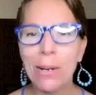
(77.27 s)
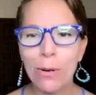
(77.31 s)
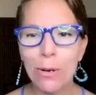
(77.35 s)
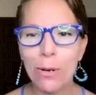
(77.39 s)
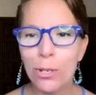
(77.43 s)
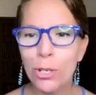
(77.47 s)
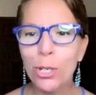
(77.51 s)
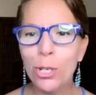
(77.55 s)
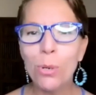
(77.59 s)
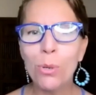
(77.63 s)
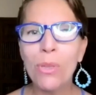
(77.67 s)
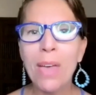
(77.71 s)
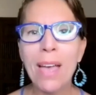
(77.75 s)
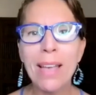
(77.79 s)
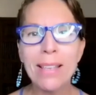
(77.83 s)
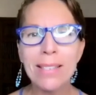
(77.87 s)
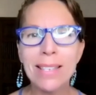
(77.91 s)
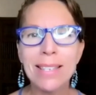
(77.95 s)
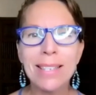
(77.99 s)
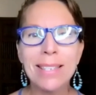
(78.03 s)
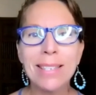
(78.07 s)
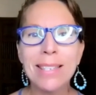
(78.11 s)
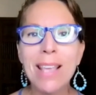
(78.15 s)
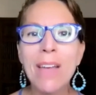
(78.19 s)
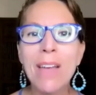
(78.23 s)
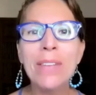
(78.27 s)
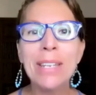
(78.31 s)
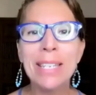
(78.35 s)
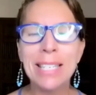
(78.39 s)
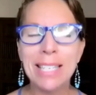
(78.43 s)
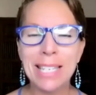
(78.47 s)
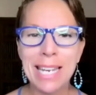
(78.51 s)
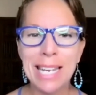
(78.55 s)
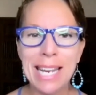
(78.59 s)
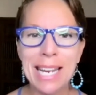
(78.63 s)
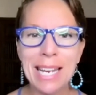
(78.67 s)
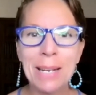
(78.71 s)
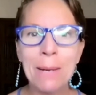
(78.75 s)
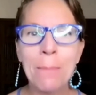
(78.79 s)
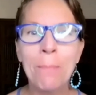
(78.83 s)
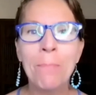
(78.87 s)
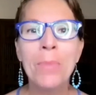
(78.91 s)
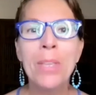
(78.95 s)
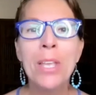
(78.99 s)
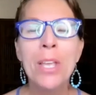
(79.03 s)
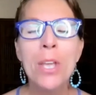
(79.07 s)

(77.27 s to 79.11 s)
or 2017